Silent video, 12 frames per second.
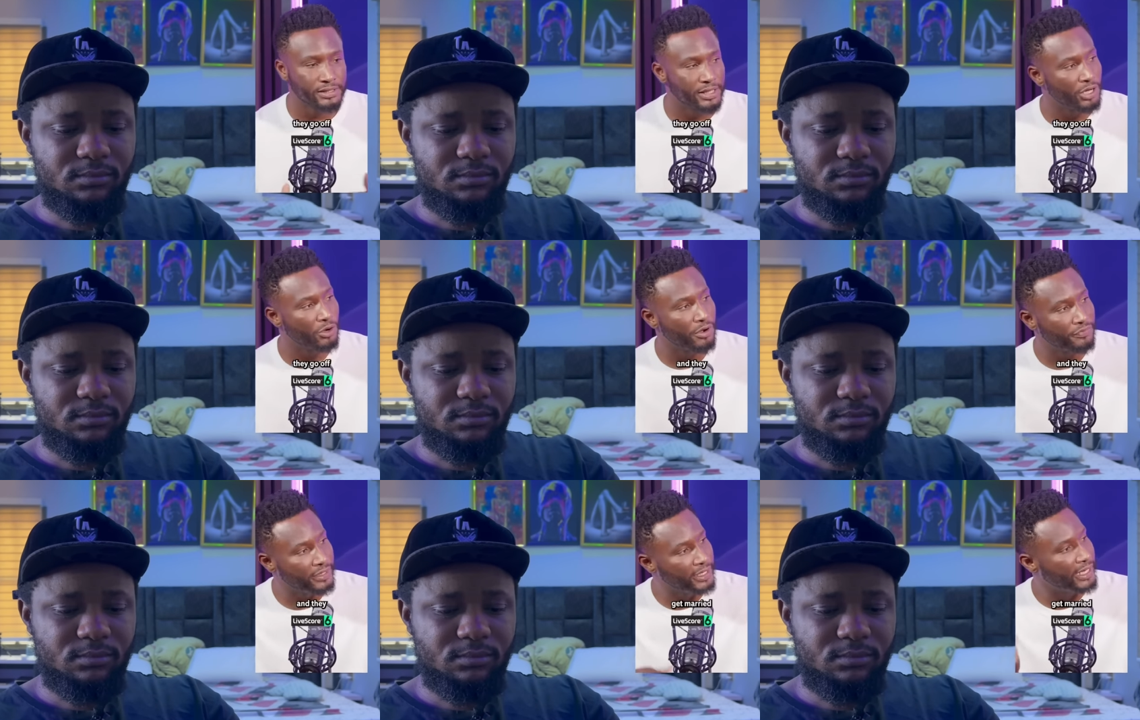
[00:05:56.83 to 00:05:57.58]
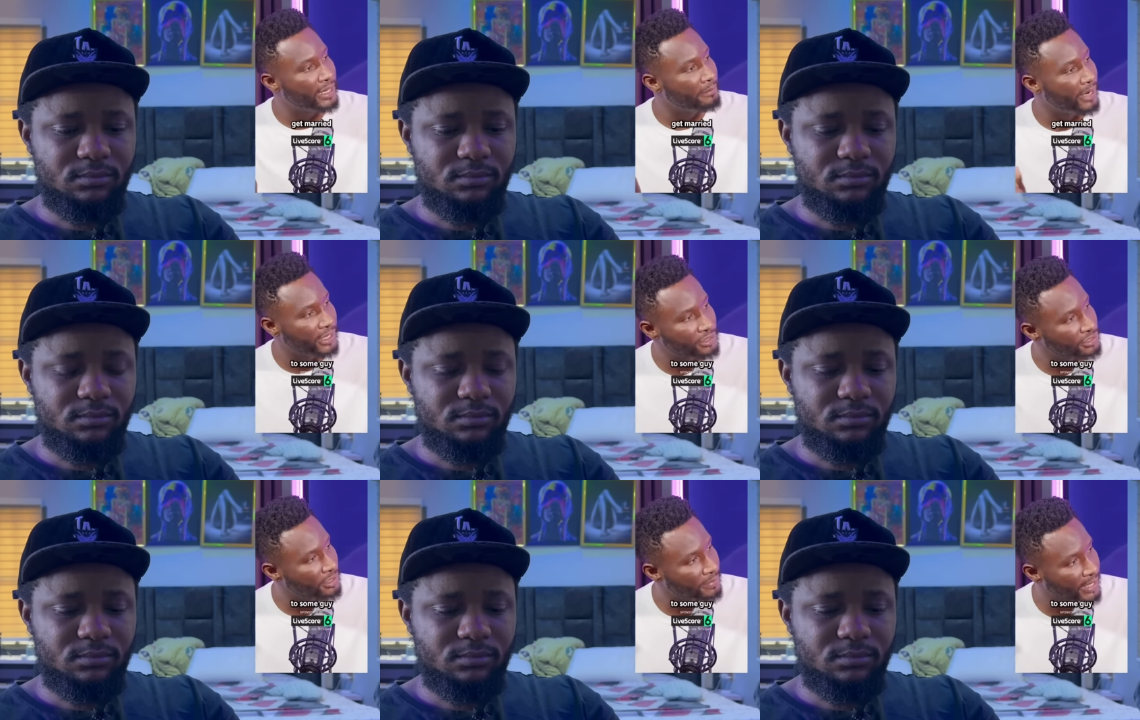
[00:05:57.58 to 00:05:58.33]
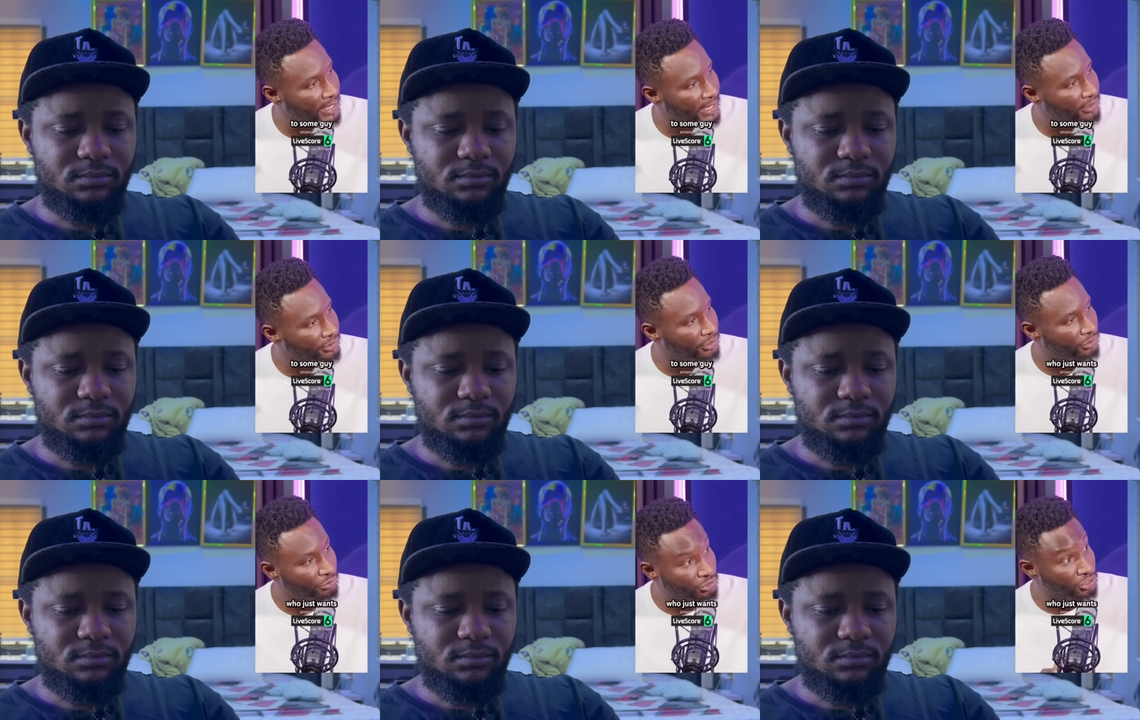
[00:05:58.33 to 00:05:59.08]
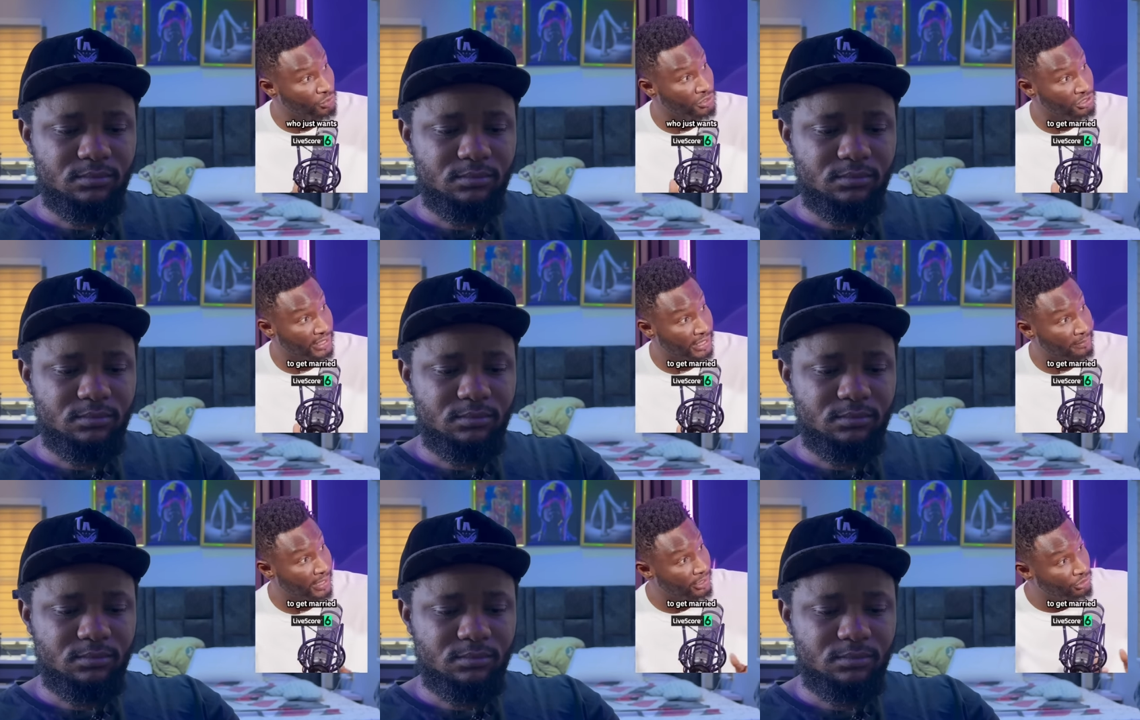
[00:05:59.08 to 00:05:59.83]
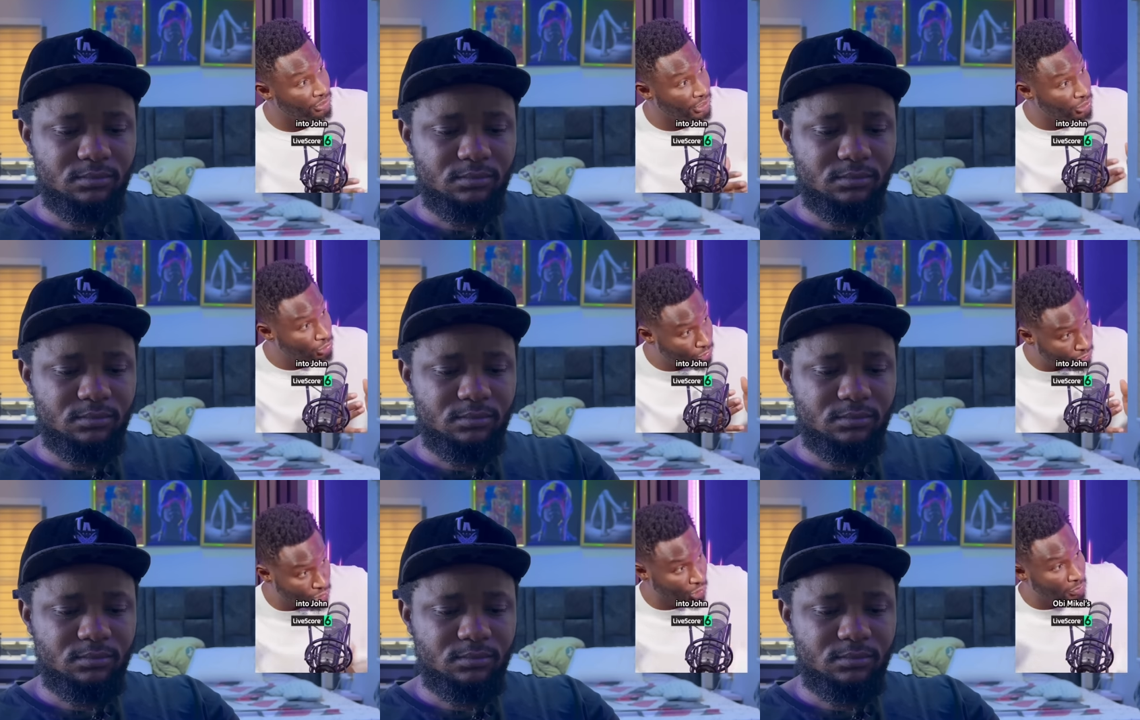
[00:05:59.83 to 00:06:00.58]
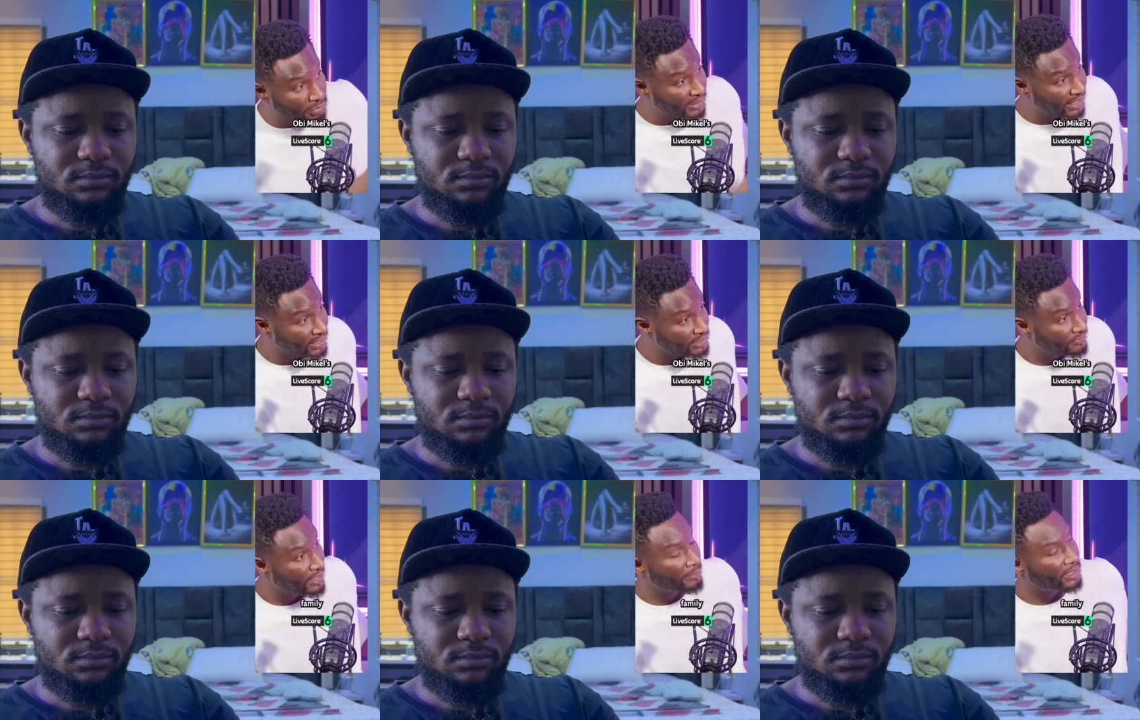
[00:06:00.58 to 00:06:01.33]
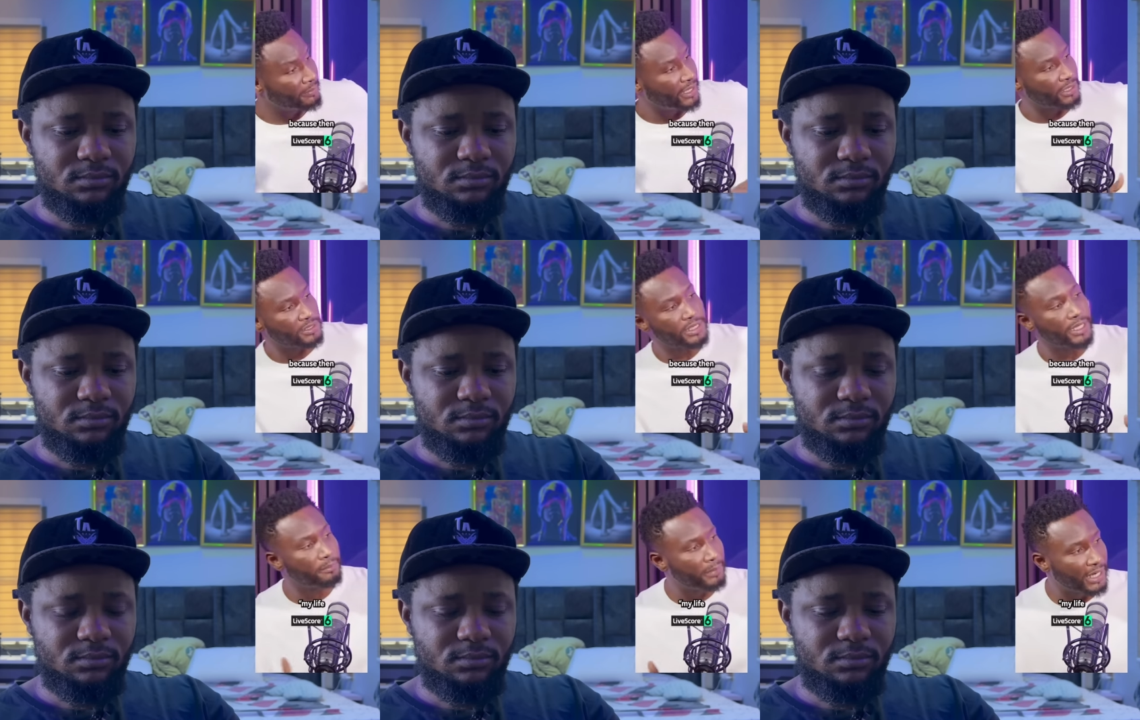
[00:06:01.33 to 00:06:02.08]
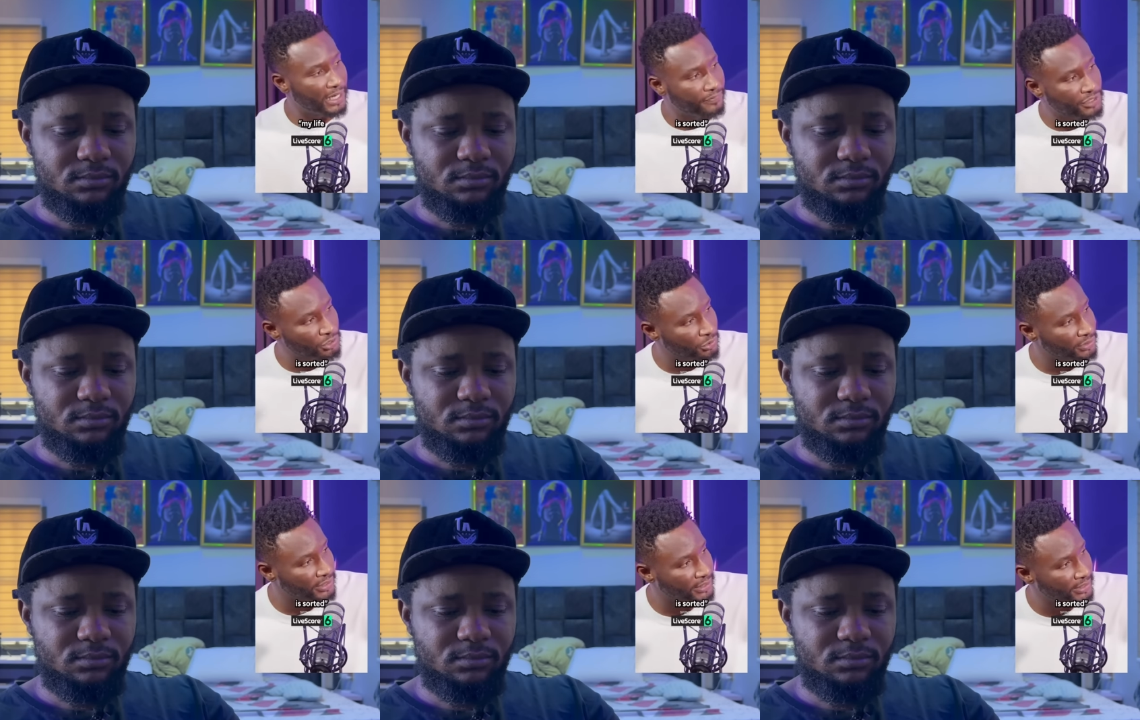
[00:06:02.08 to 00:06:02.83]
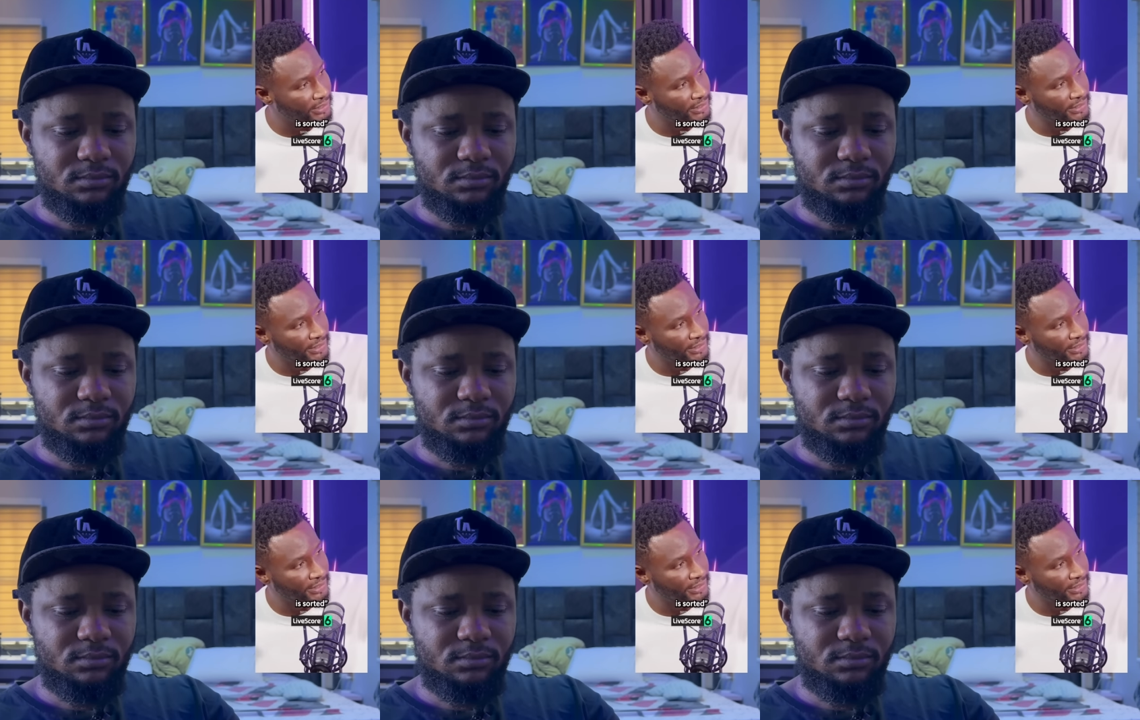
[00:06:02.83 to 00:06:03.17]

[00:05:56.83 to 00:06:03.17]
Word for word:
Speaker 1: they go off and they get married to some guy, you know, who just wants to get married to, in, John Obi Mikel's family because mm. then my life is sorted.